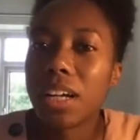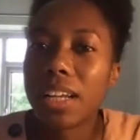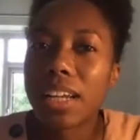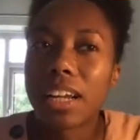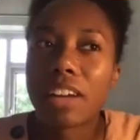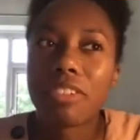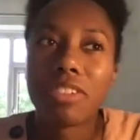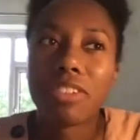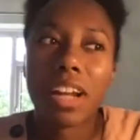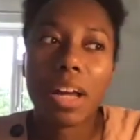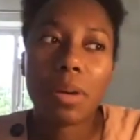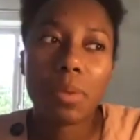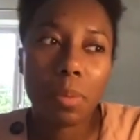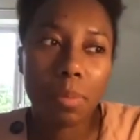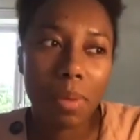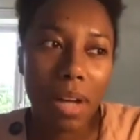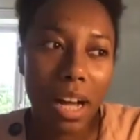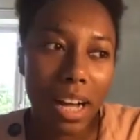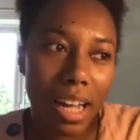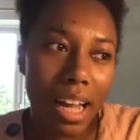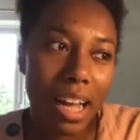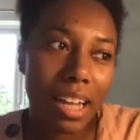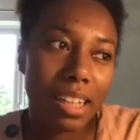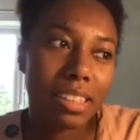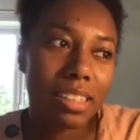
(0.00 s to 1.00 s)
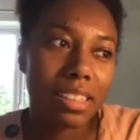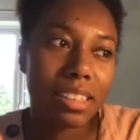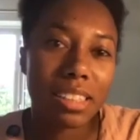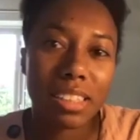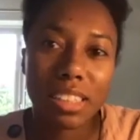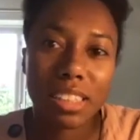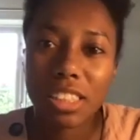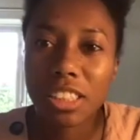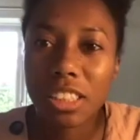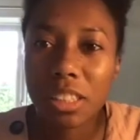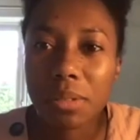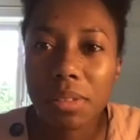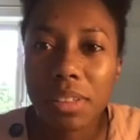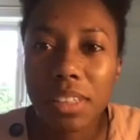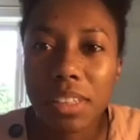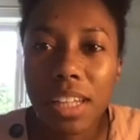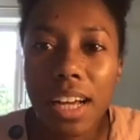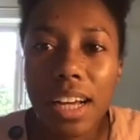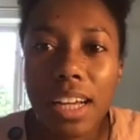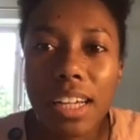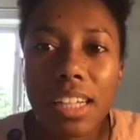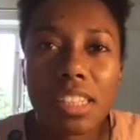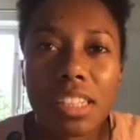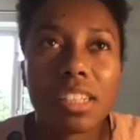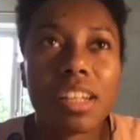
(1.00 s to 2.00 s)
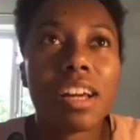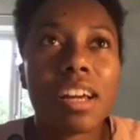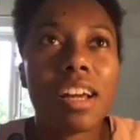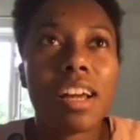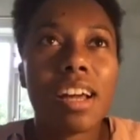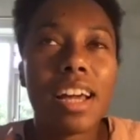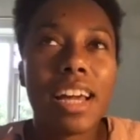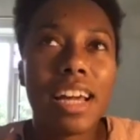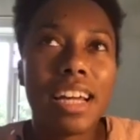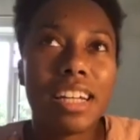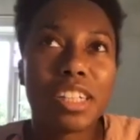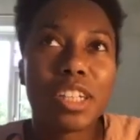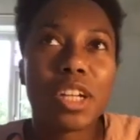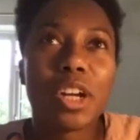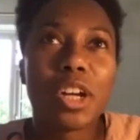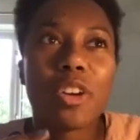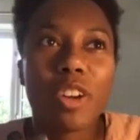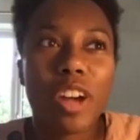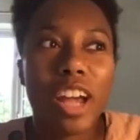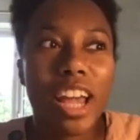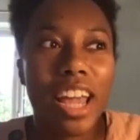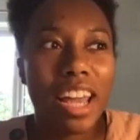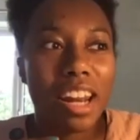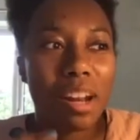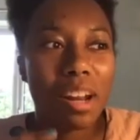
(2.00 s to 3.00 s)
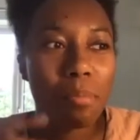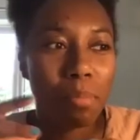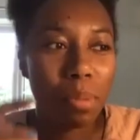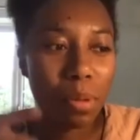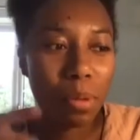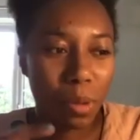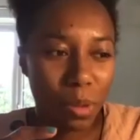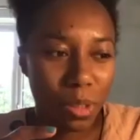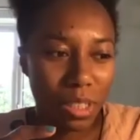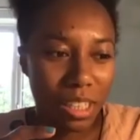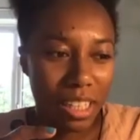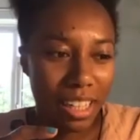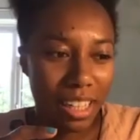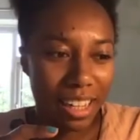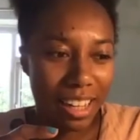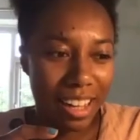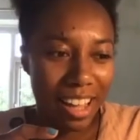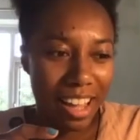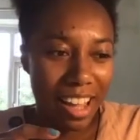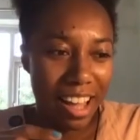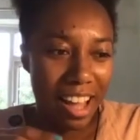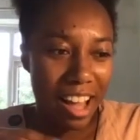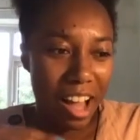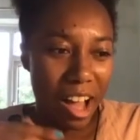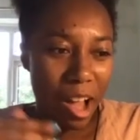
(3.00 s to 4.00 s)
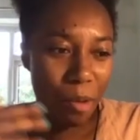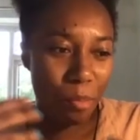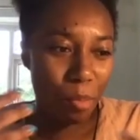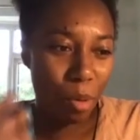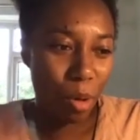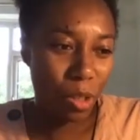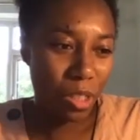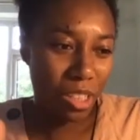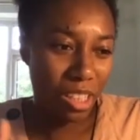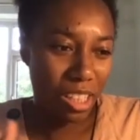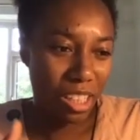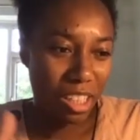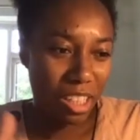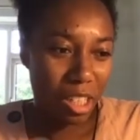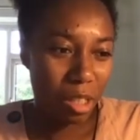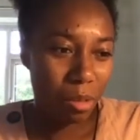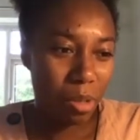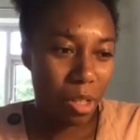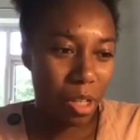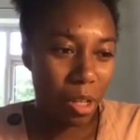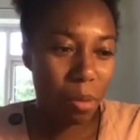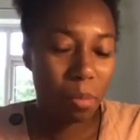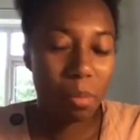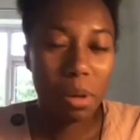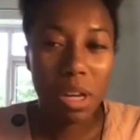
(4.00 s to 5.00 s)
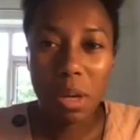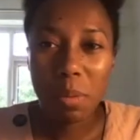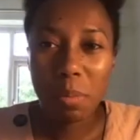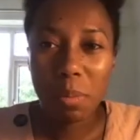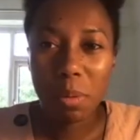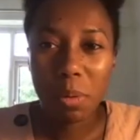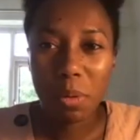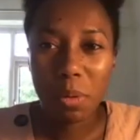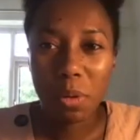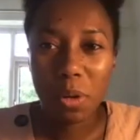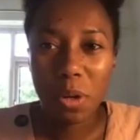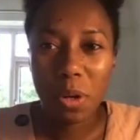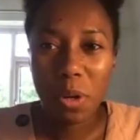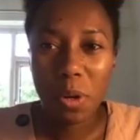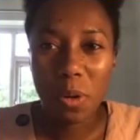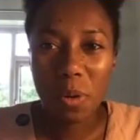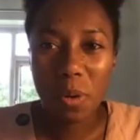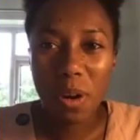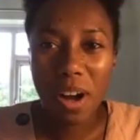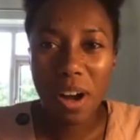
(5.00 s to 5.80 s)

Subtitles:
And I feel like with Black Excellence, it's doing that. It's creating and building a body and a community of people who